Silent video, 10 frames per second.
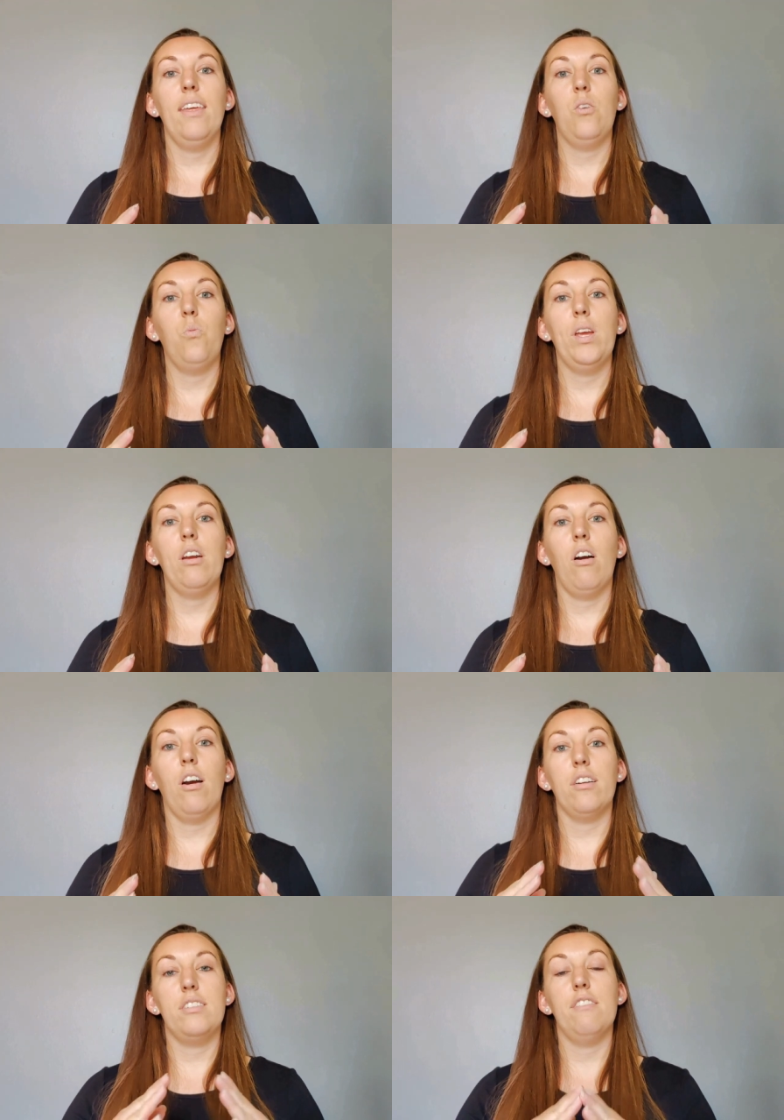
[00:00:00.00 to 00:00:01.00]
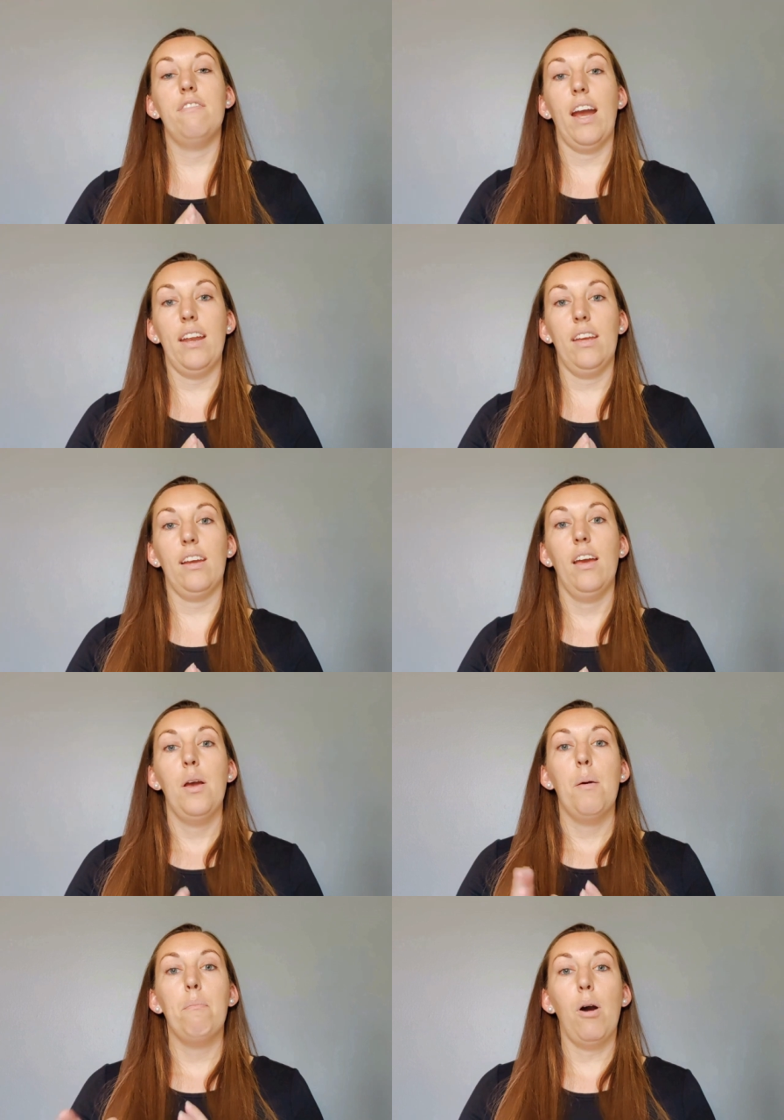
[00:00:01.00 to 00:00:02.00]
And then we are dividing.
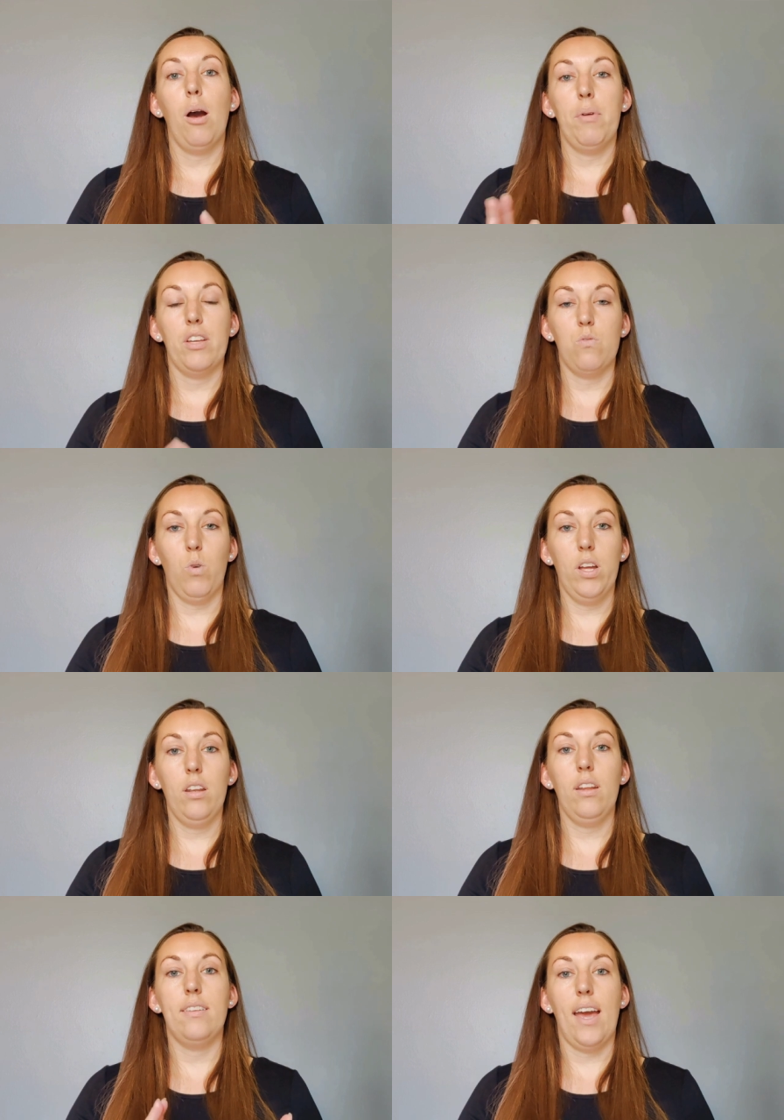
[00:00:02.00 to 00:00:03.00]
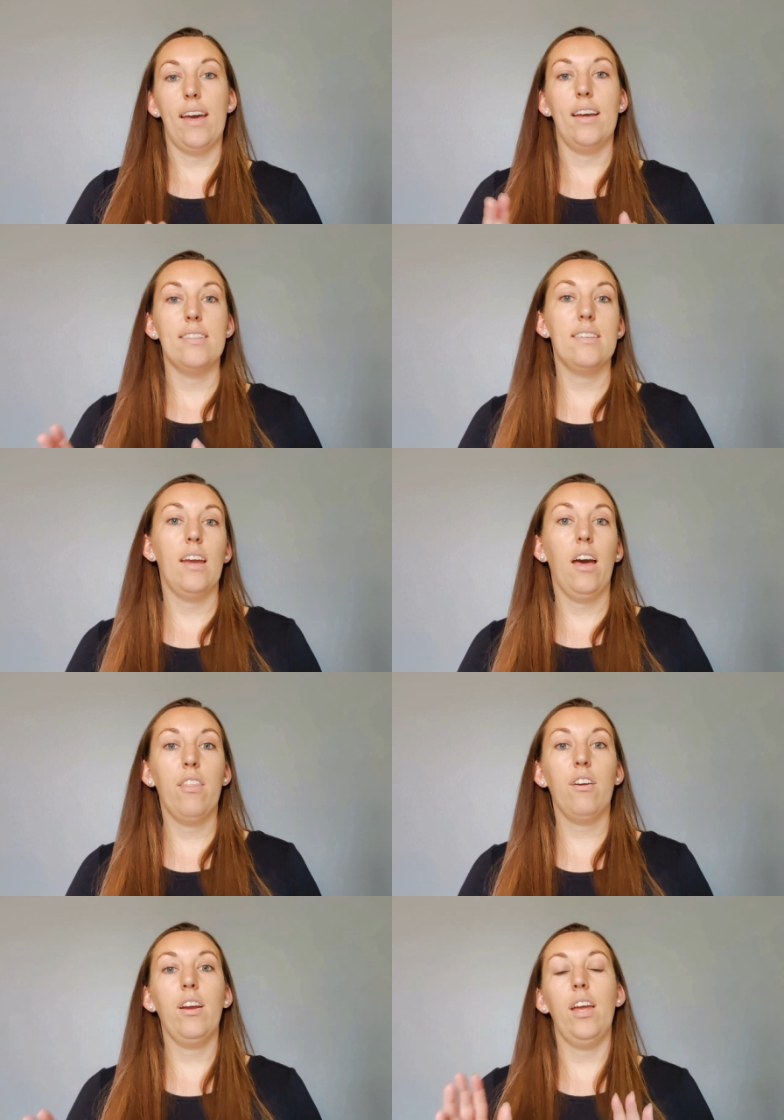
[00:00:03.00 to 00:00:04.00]
Mom has one, dad has the
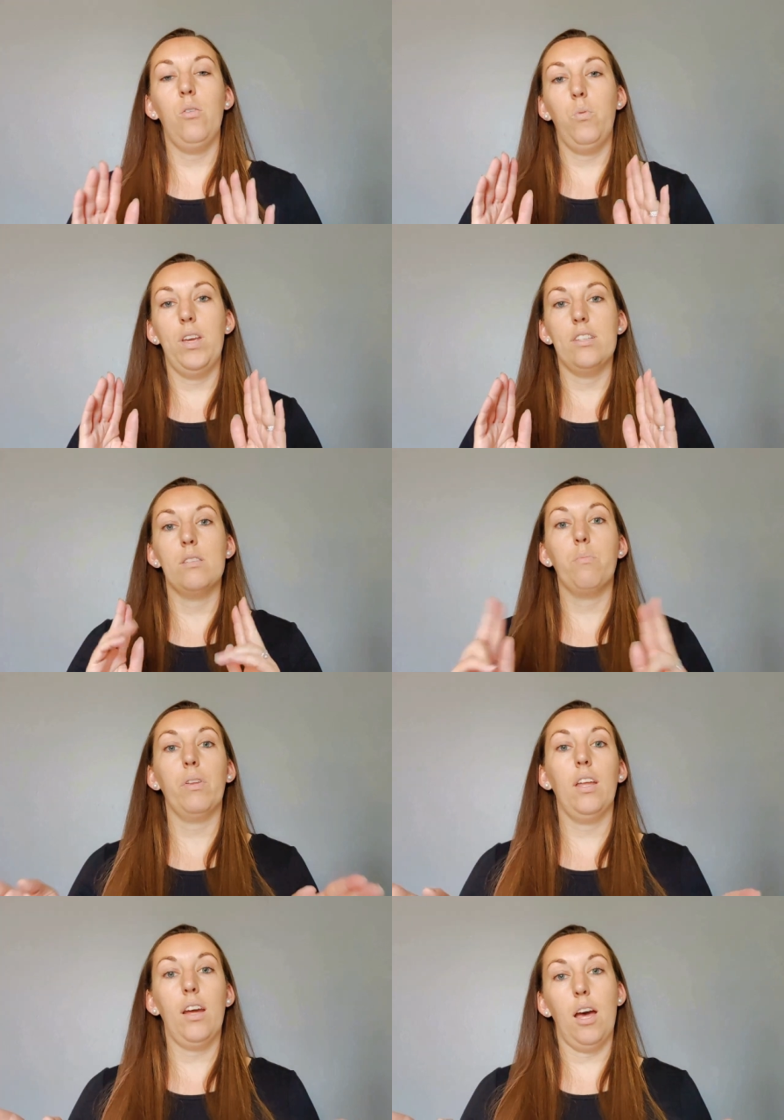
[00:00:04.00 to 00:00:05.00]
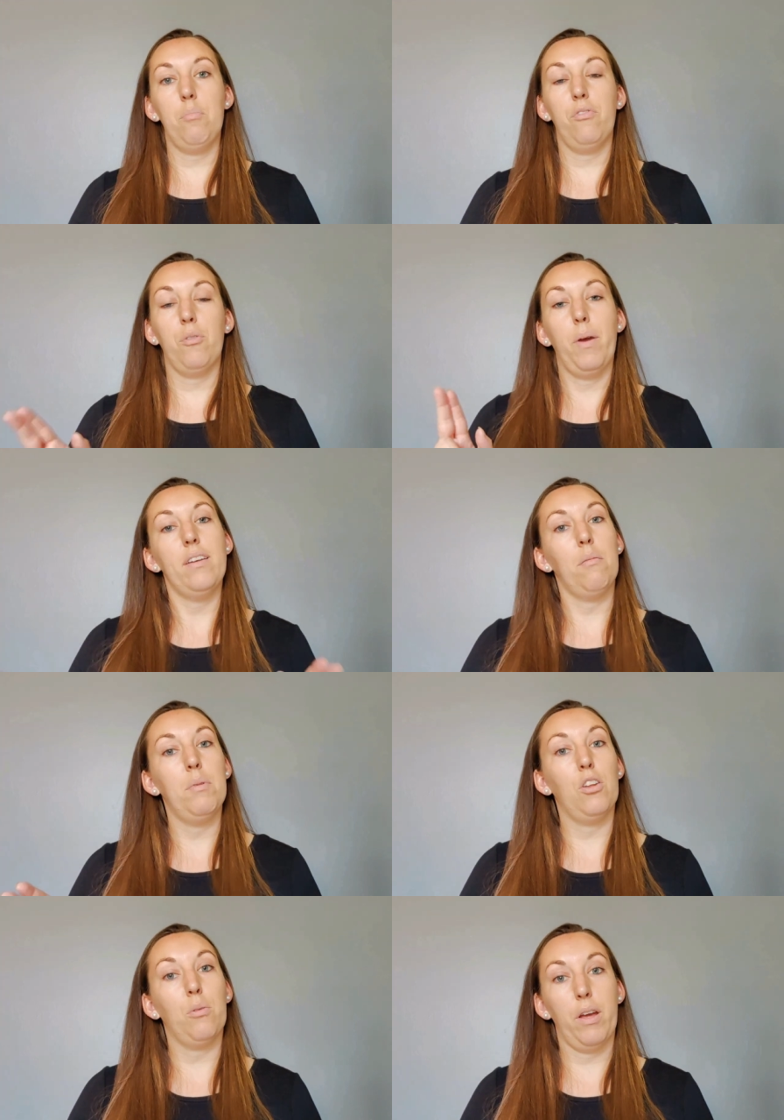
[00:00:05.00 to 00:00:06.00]
other, and we split up for
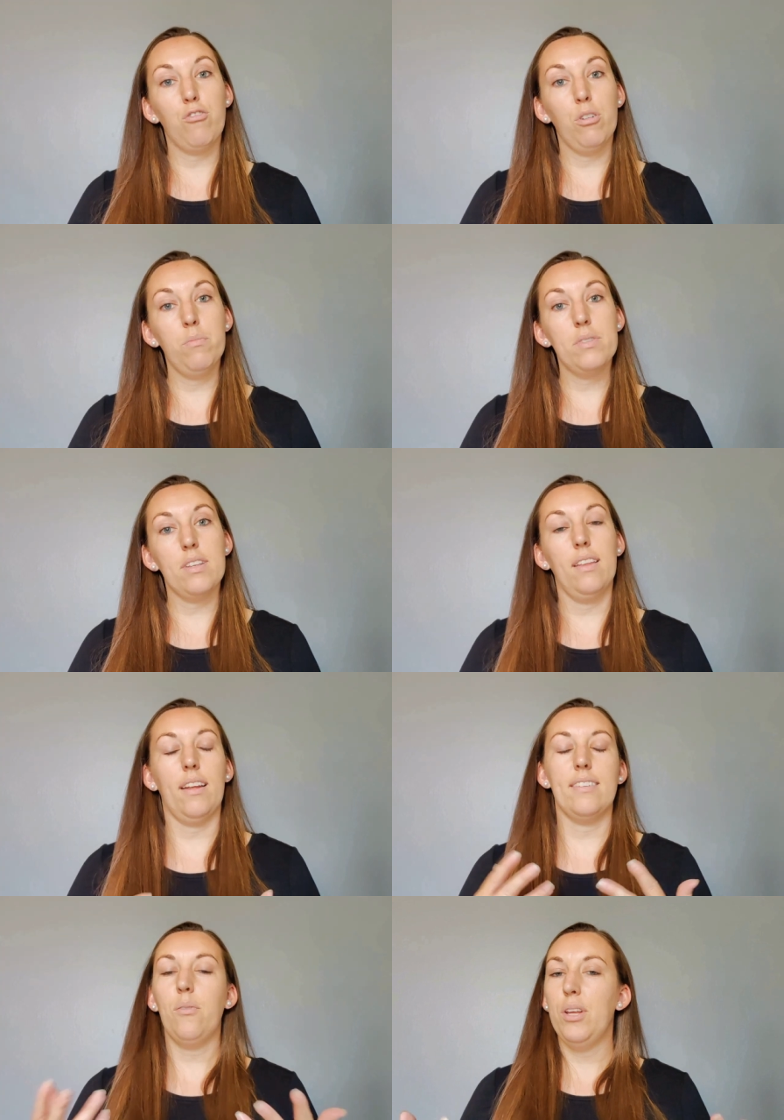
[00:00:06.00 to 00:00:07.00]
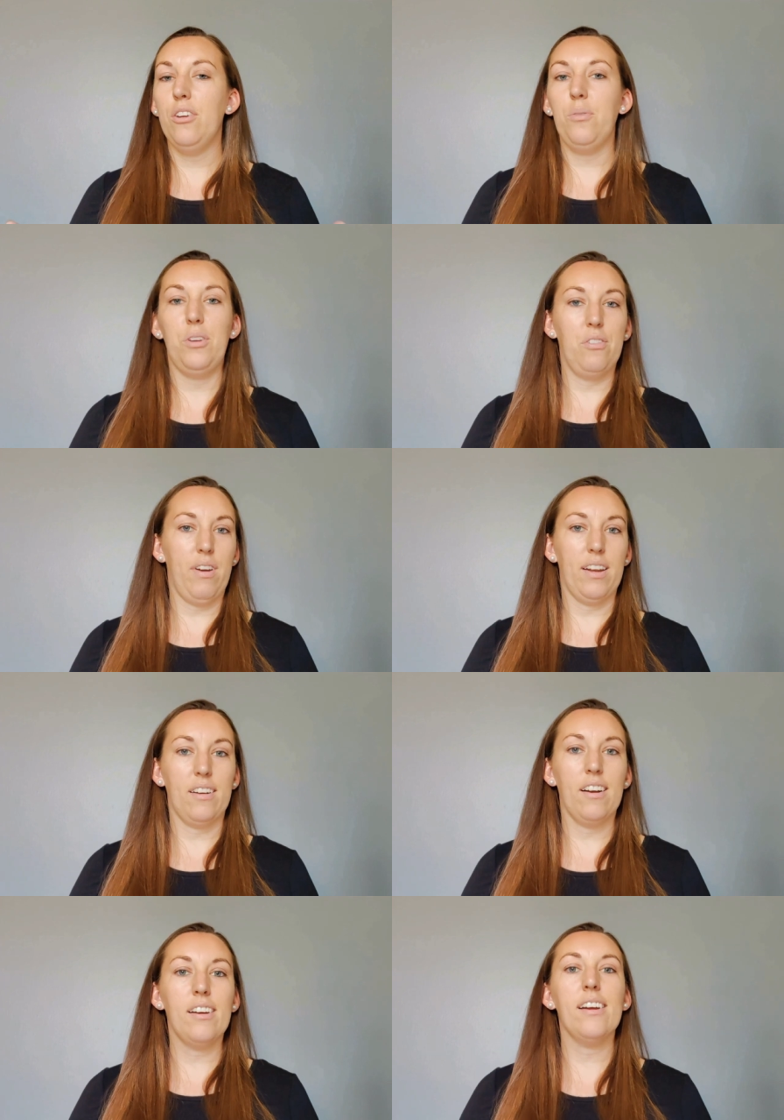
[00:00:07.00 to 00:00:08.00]
bedtime in their bedrooms. And that's how we do it. We do divide
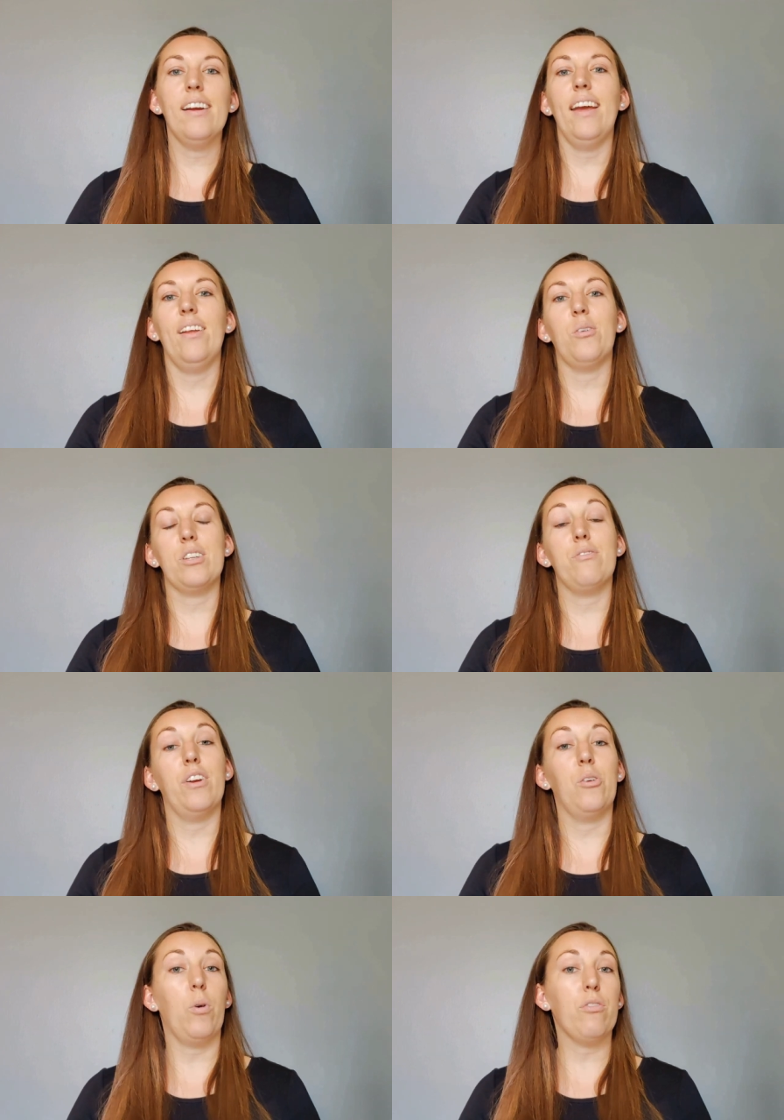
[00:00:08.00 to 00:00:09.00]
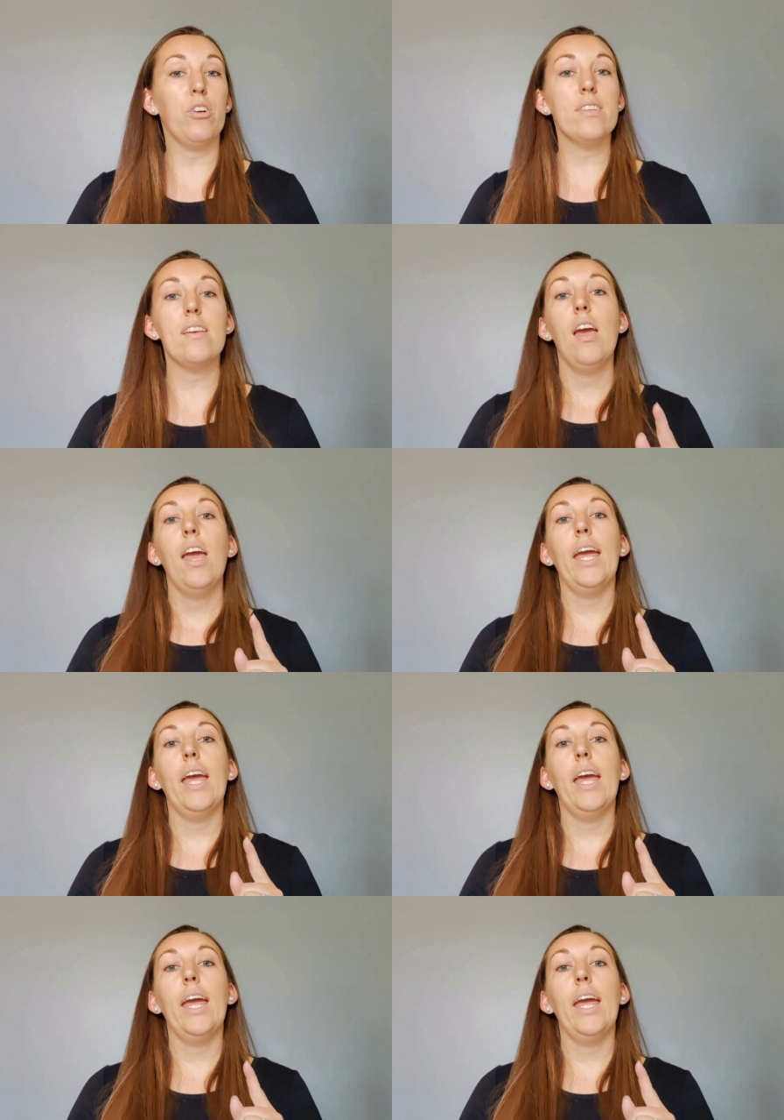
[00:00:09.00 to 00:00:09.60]
and conquer, and it works very well for us.